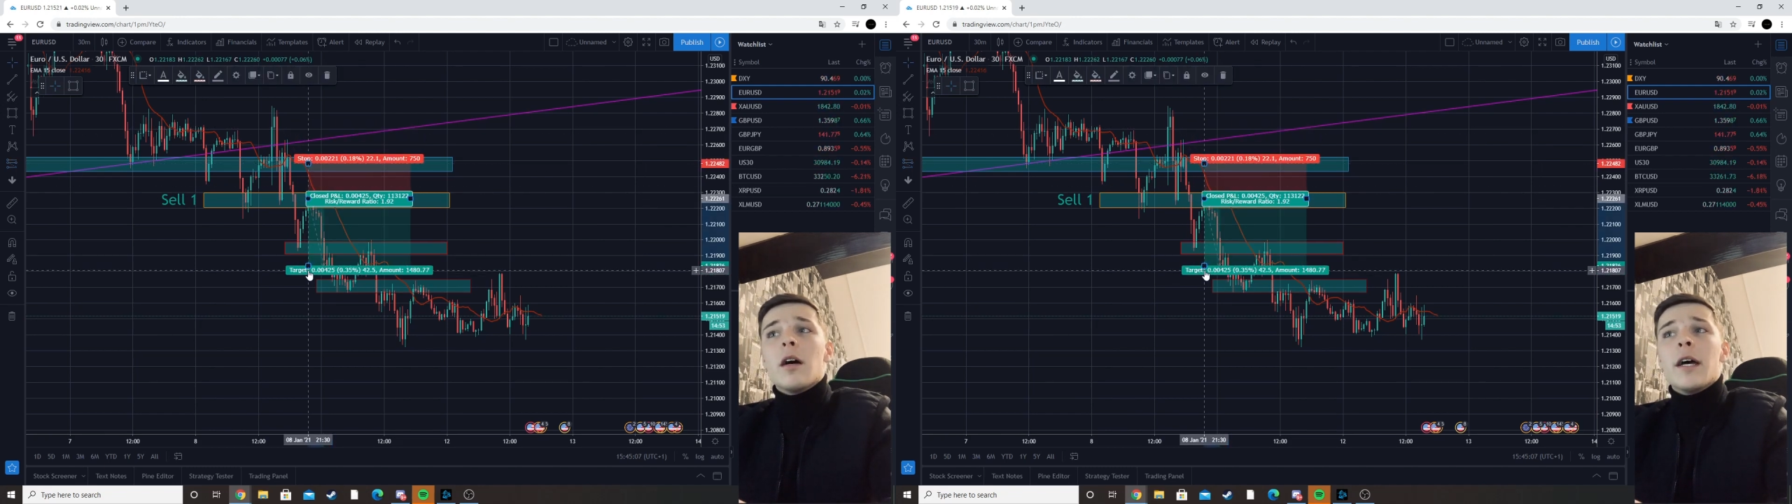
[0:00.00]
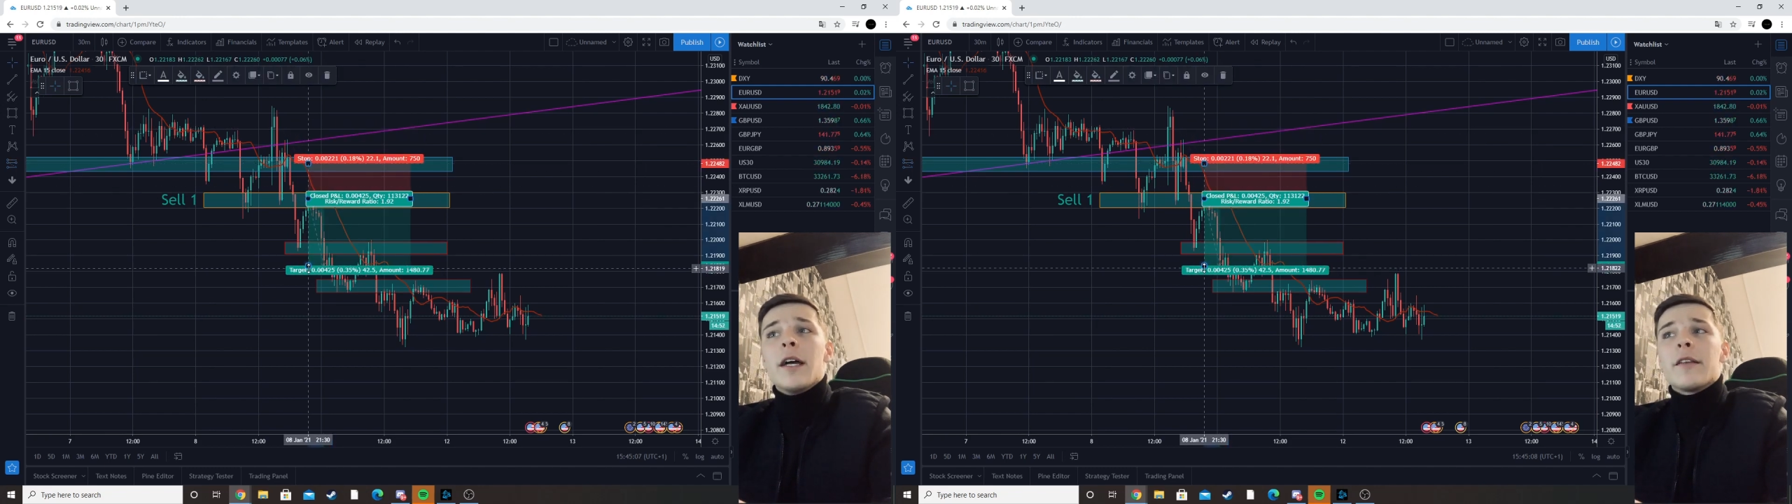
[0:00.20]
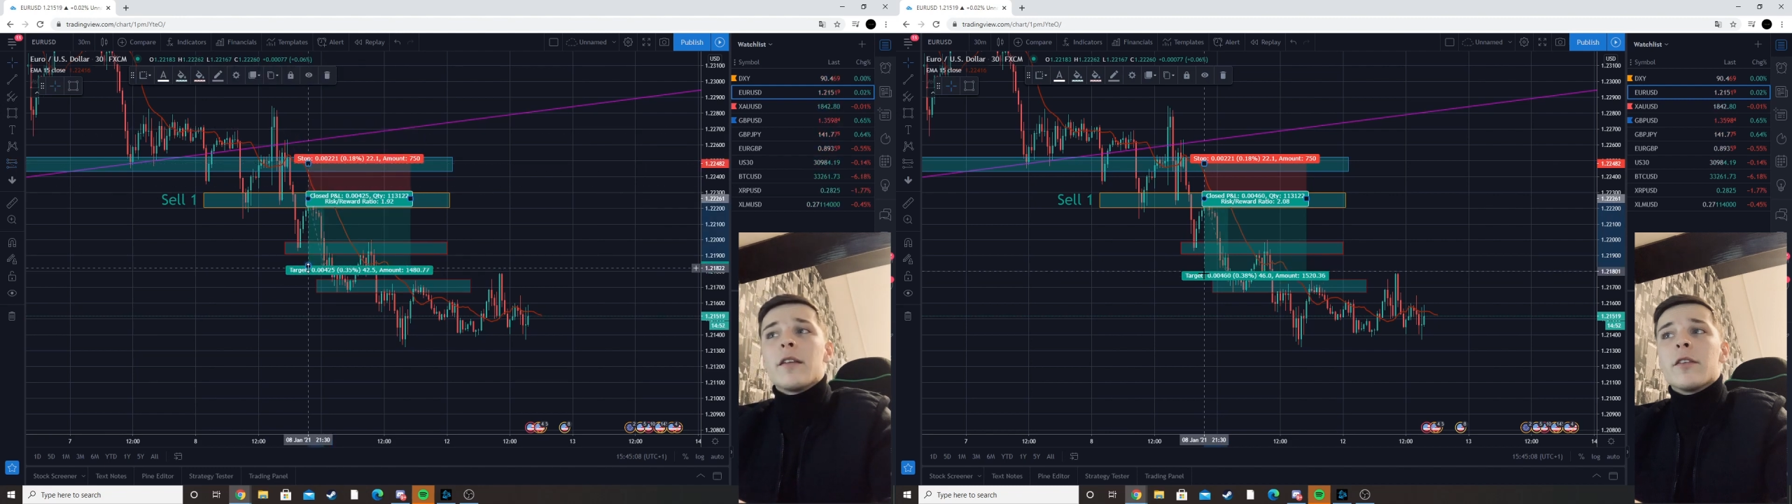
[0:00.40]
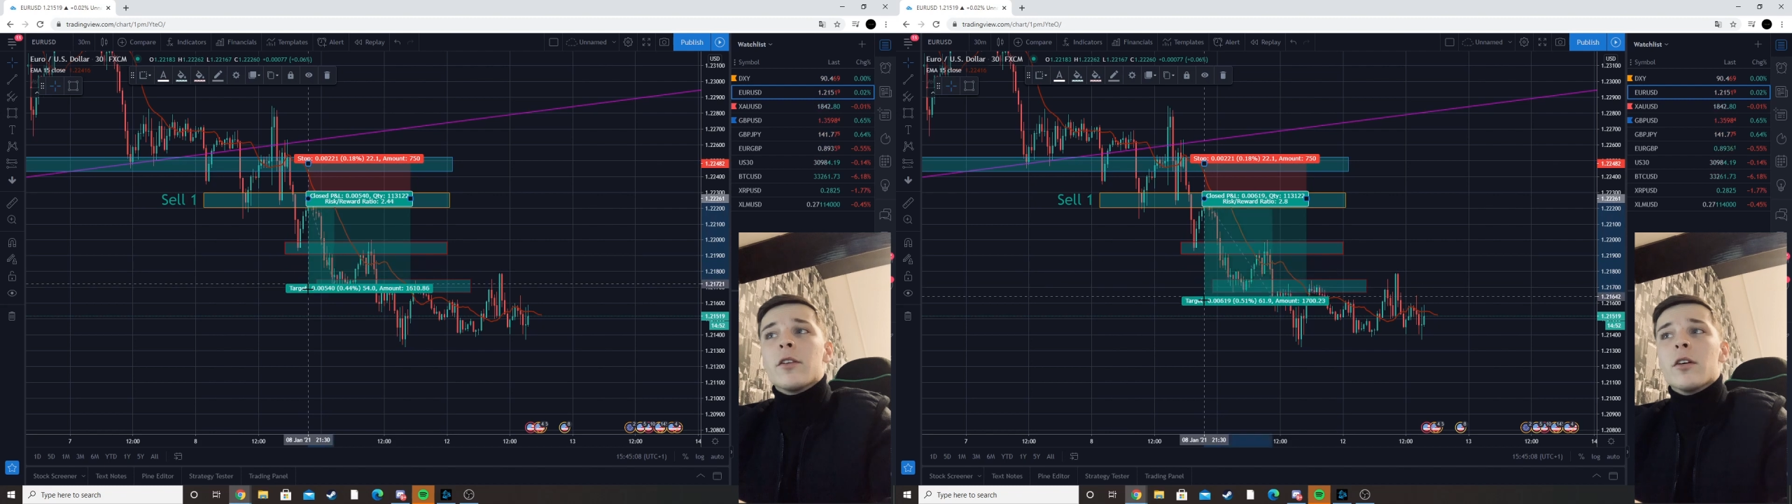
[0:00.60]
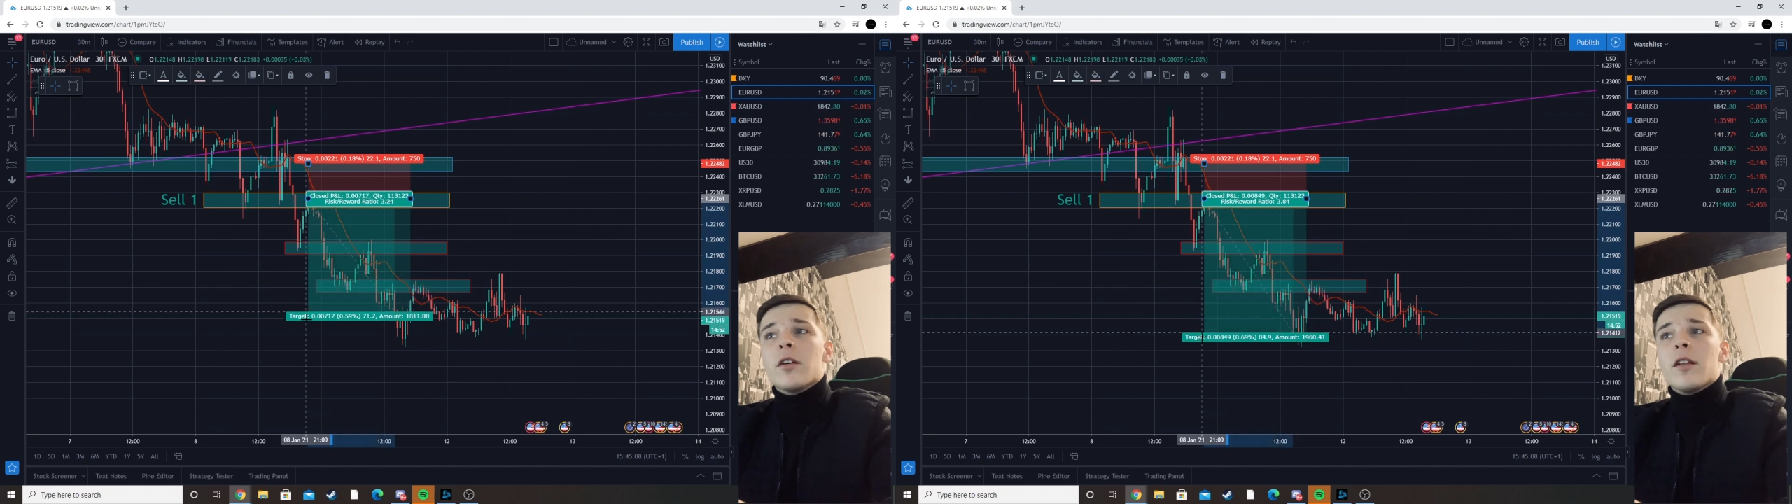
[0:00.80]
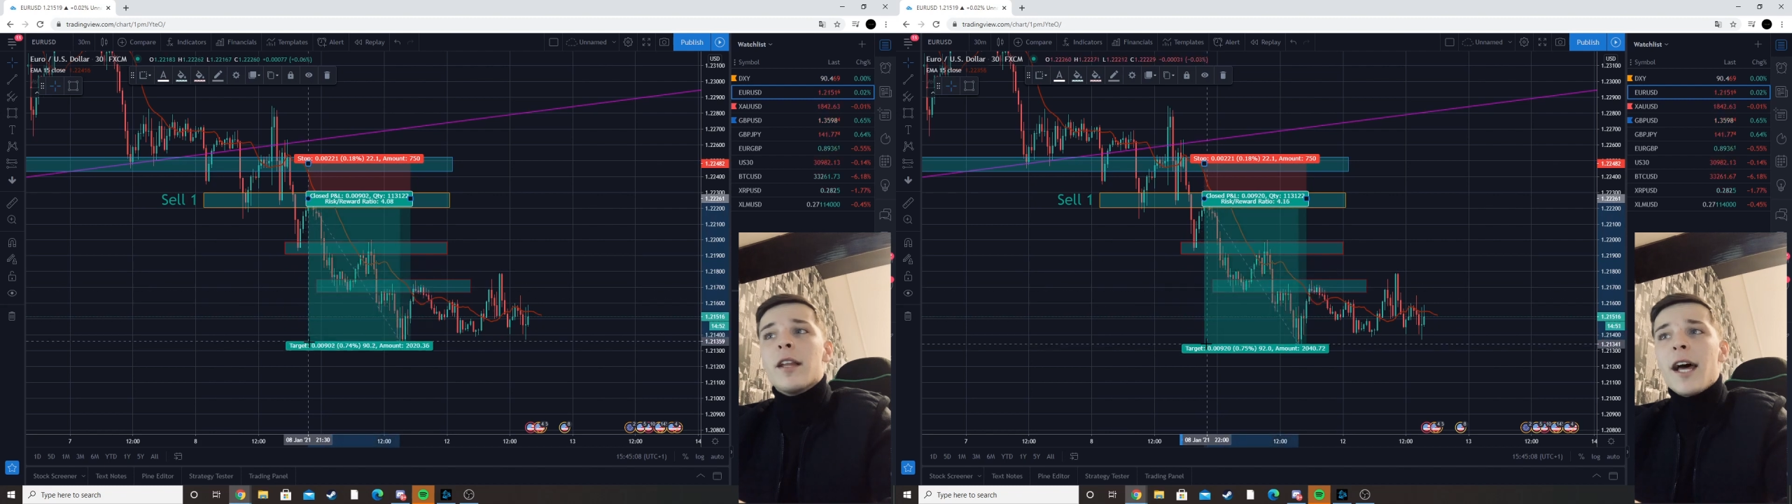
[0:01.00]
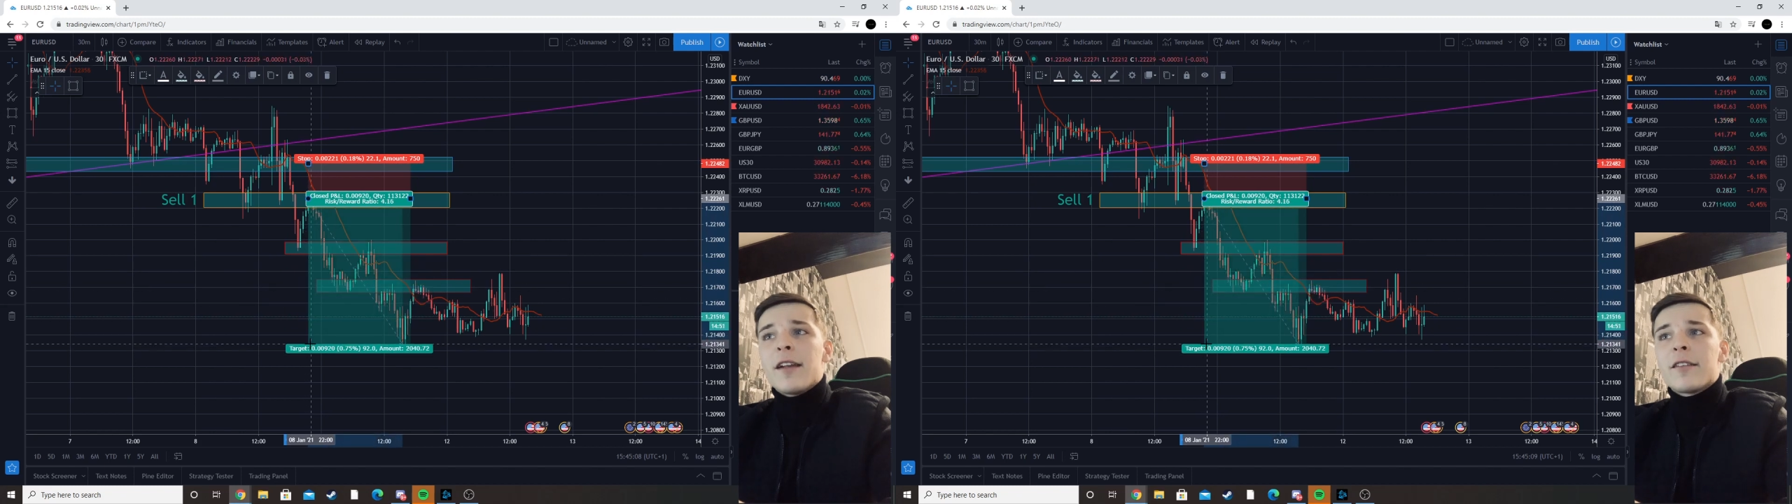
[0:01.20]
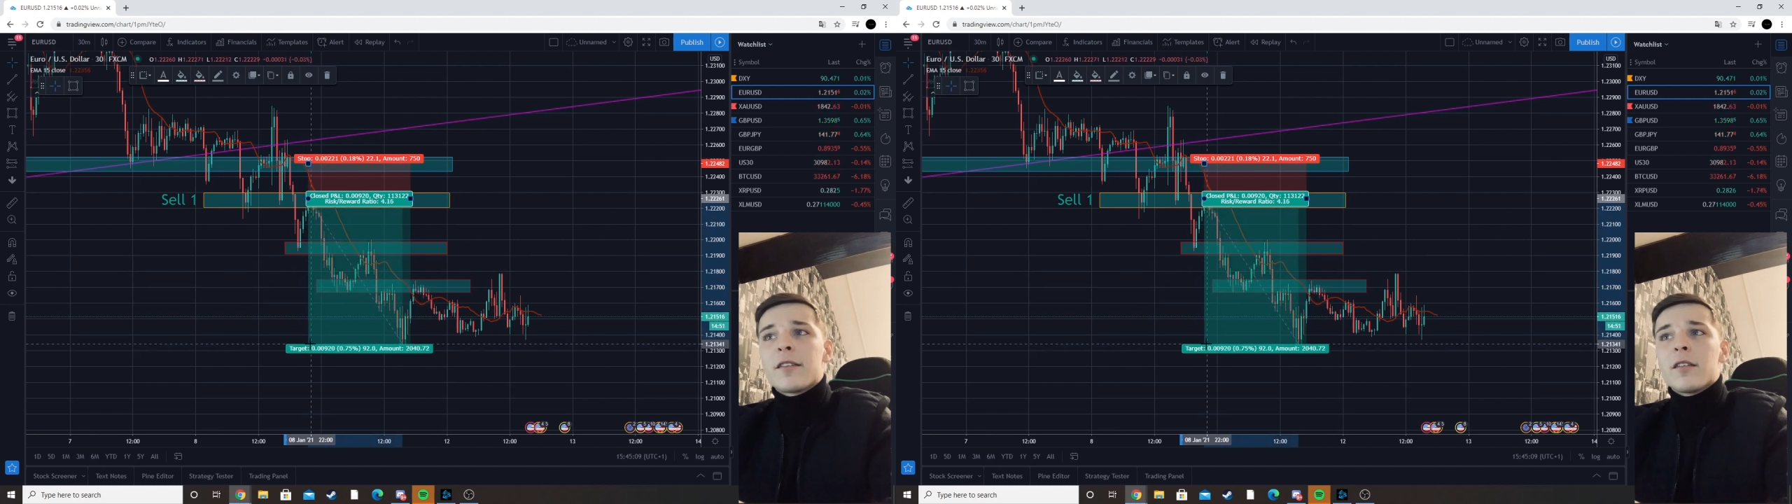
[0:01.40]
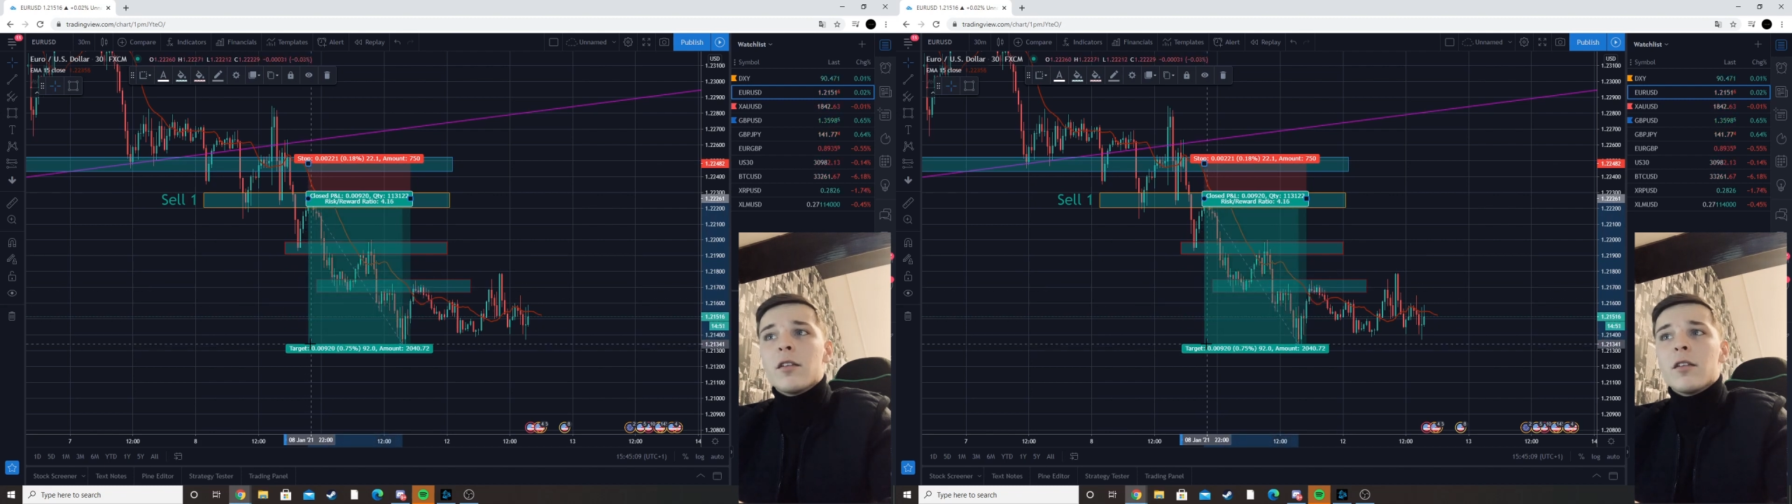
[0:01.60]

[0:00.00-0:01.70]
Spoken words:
at the last